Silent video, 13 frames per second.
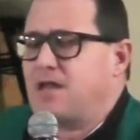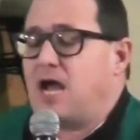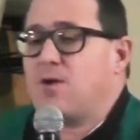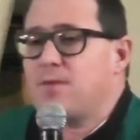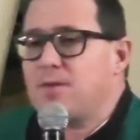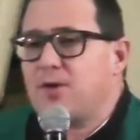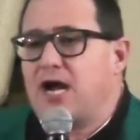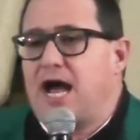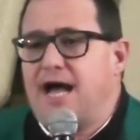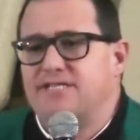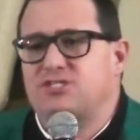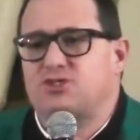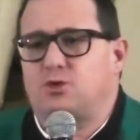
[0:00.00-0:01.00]
I remember in
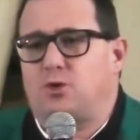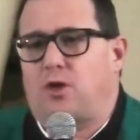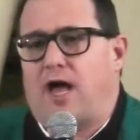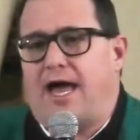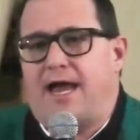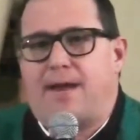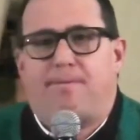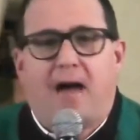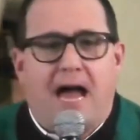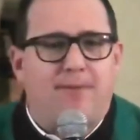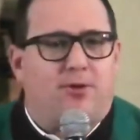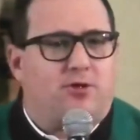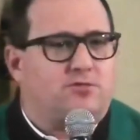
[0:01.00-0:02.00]
high school, I had a
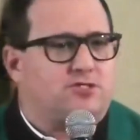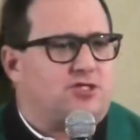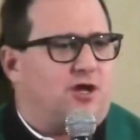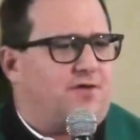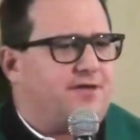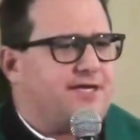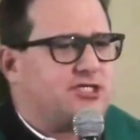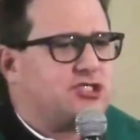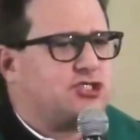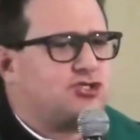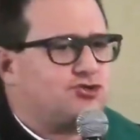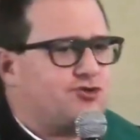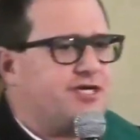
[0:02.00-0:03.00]
Bible. It was called the
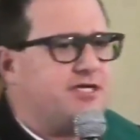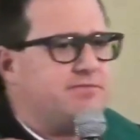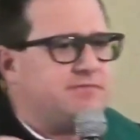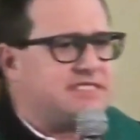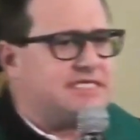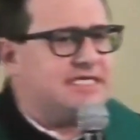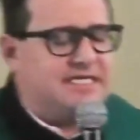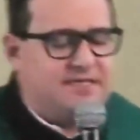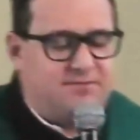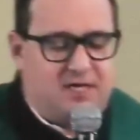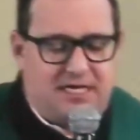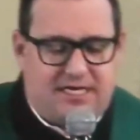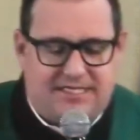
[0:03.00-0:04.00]
Extreme
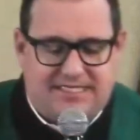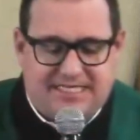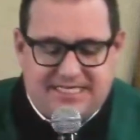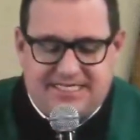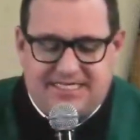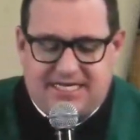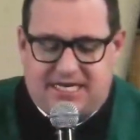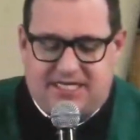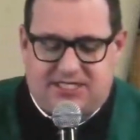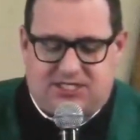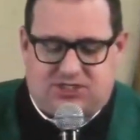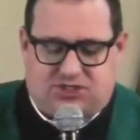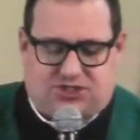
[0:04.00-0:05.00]
Team Teen
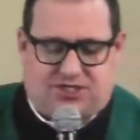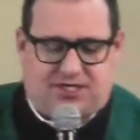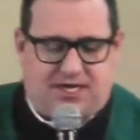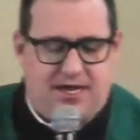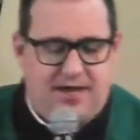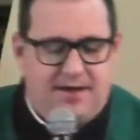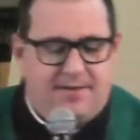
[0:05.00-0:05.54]
Edition.